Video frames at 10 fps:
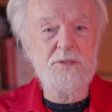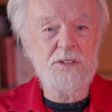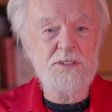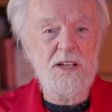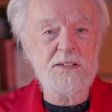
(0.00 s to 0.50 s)

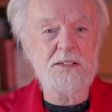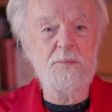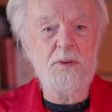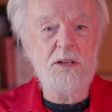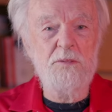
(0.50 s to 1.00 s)
started to
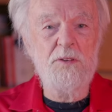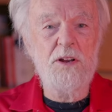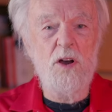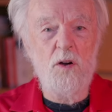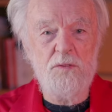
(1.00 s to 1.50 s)
be a
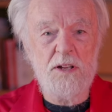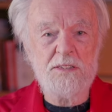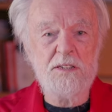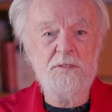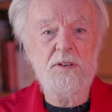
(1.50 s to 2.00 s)
very
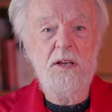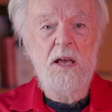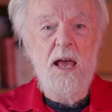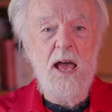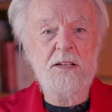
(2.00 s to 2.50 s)
offensive
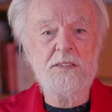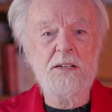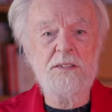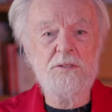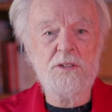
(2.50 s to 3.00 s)
and
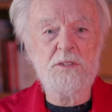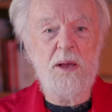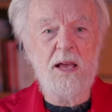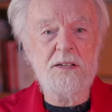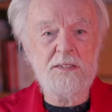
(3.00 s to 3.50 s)
started to
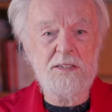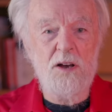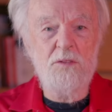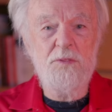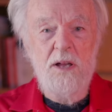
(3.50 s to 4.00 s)
expand
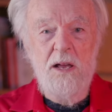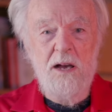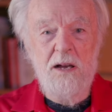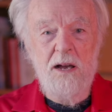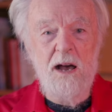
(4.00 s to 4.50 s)
itself
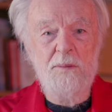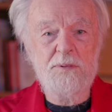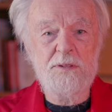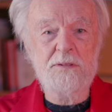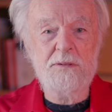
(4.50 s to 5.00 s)
up
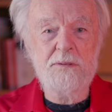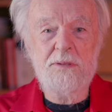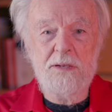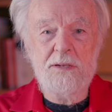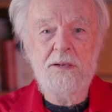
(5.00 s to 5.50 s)
to
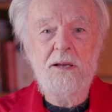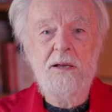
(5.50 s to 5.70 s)
the